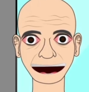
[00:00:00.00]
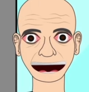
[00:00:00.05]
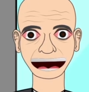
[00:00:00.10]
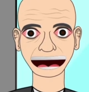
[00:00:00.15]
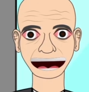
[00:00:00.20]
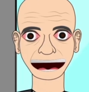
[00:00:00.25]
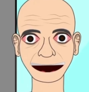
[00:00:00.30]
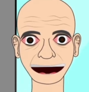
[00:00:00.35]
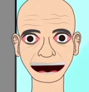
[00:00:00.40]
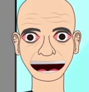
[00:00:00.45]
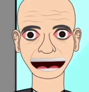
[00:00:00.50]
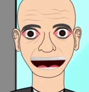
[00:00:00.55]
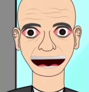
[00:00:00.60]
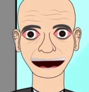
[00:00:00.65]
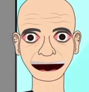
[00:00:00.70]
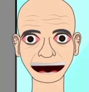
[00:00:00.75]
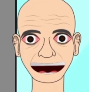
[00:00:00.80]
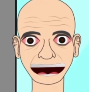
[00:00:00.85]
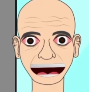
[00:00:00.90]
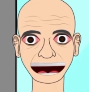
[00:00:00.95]
reason why I
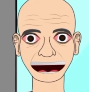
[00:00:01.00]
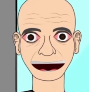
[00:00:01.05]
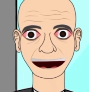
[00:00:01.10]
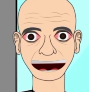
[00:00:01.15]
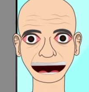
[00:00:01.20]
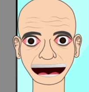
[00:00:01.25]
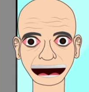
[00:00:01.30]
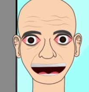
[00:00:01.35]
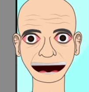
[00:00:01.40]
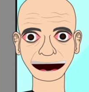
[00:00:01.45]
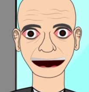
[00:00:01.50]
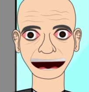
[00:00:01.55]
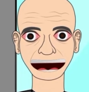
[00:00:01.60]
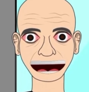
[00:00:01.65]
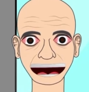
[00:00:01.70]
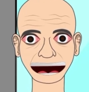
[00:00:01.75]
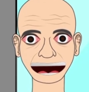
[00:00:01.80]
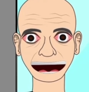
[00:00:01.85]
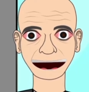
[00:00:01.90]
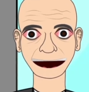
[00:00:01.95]
do this.
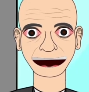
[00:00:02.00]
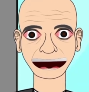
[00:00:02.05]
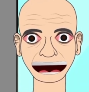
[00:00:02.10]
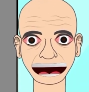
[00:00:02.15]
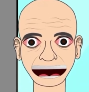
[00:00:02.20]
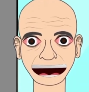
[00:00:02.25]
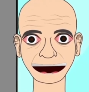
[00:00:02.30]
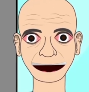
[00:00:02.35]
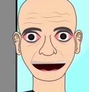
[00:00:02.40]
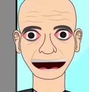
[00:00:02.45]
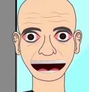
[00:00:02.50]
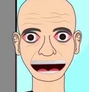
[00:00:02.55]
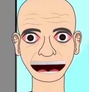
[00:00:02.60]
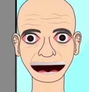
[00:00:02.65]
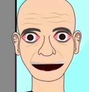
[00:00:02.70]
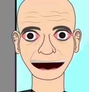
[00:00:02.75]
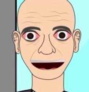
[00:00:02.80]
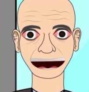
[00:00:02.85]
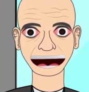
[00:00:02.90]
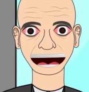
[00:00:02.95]
Many might
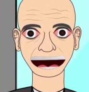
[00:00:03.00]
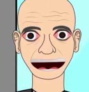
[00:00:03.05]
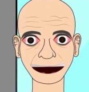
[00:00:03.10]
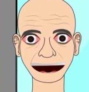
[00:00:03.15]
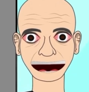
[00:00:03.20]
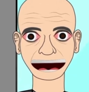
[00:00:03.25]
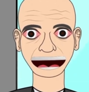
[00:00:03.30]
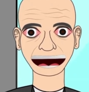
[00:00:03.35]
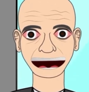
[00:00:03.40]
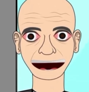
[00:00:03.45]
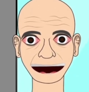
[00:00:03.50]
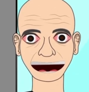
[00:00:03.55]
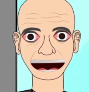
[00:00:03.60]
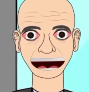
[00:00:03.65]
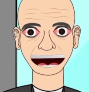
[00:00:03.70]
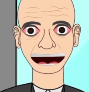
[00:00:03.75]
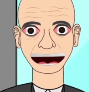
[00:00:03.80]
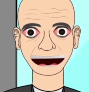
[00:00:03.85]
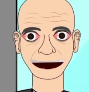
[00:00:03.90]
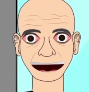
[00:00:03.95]
even go as far as
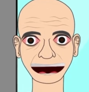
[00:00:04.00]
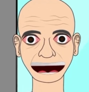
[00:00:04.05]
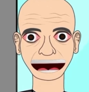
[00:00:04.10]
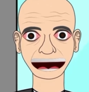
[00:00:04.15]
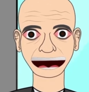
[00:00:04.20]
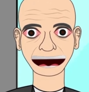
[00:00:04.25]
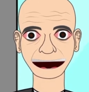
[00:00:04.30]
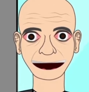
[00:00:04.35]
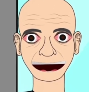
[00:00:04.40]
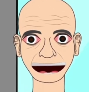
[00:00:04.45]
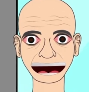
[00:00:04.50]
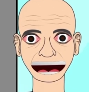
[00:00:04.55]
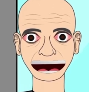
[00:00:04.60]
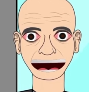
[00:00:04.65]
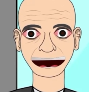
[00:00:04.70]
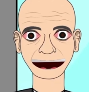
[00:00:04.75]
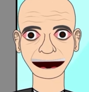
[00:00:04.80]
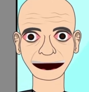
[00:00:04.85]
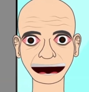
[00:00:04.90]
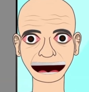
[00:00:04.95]
thinking that I do this
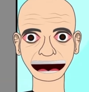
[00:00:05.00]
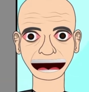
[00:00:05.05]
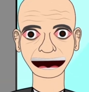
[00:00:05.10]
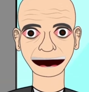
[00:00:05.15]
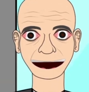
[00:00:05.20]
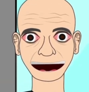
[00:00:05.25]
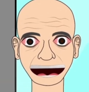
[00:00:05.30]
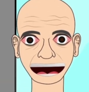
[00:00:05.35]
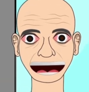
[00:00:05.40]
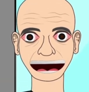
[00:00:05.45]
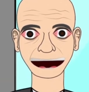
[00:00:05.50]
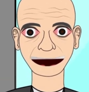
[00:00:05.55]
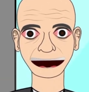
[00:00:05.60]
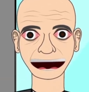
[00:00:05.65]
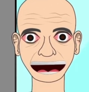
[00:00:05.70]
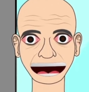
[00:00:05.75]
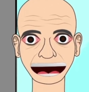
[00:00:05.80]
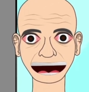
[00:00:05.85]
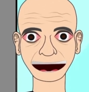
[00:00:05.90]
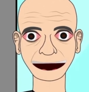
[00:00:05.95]
because of my
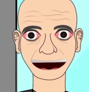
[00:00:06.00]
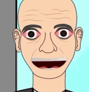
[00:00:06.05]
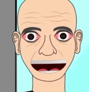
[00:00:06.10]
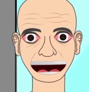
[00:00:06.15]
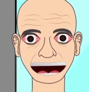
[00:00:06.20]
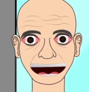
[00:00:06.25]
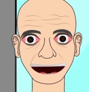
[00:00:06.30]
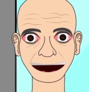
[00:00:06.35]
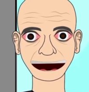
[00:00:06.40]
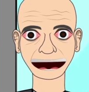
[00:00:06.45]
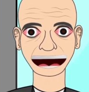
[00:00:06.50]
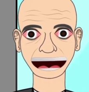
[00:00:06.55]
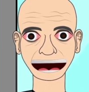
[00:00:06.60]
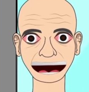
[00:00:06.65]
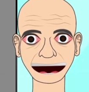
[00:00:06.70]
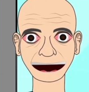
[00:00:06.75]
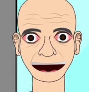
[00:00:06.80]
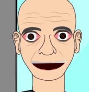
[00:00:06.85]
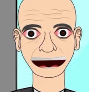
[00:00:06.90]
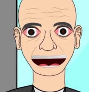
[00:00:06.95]
condition.
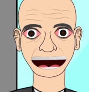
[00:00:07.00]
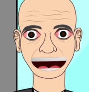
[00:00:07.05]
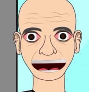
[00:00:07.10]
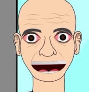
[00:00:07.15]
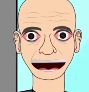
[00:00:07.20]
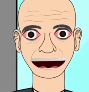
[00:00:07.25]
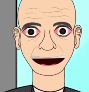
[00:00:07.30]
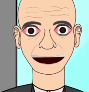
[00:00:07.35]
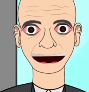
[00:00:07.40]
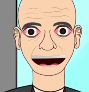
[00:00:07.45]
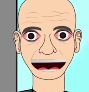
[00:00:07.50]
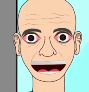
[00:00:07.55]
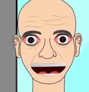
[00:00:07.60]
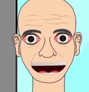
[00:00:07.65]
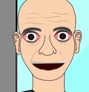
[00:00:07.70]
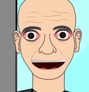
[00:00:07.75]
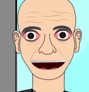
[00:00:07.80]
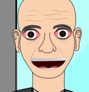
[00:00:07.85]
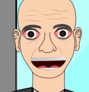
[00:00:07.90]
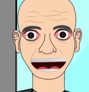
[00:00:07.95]
But there is a very
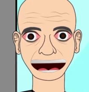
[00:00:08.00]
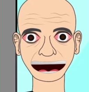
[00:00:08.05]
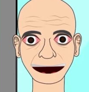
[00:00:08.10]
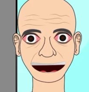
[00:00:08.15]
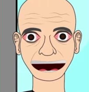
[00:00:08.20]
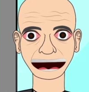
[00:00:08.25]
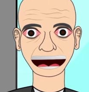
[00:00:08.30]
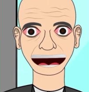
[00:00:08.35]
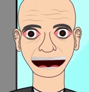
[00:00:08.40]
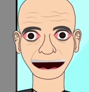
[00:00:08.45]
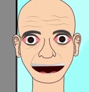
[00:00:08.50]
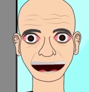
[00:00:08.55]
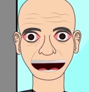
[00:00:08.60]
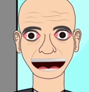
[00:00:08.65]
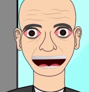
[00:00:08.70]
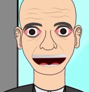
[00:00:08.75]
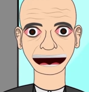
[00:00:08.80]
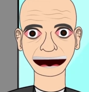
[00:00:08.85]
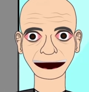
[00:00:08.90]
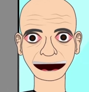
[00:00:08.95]
particular reason I
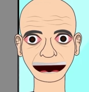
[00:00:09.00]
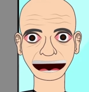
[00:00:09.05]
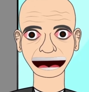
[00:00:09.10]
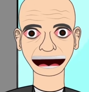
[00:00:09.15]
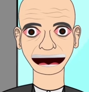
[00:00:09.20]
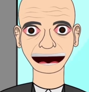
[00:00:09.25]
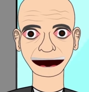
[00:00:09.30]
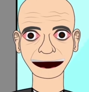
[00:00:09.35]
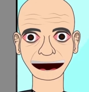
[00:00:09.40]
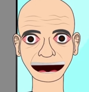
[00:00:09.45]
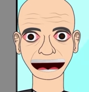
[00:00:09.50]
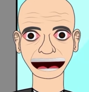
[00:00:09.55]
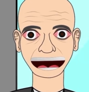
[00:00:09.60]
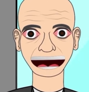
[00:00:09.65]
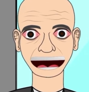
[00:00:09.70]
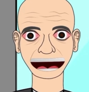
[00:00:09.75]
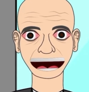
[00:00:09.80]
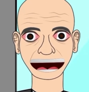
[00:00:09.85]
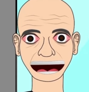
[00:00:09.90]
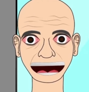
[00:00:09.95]
choose this
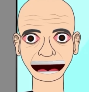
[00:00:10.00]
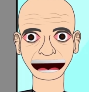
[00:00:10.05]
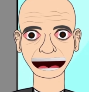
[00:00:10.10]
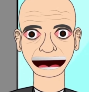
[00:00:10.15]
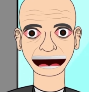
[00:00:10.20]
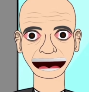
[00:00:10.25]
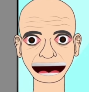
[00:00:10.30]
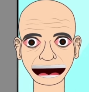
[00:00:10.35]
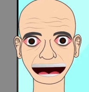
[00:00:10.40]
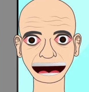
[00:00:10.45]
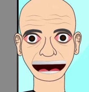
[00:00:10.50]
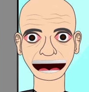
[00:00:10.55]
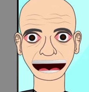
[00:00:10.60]
form of art.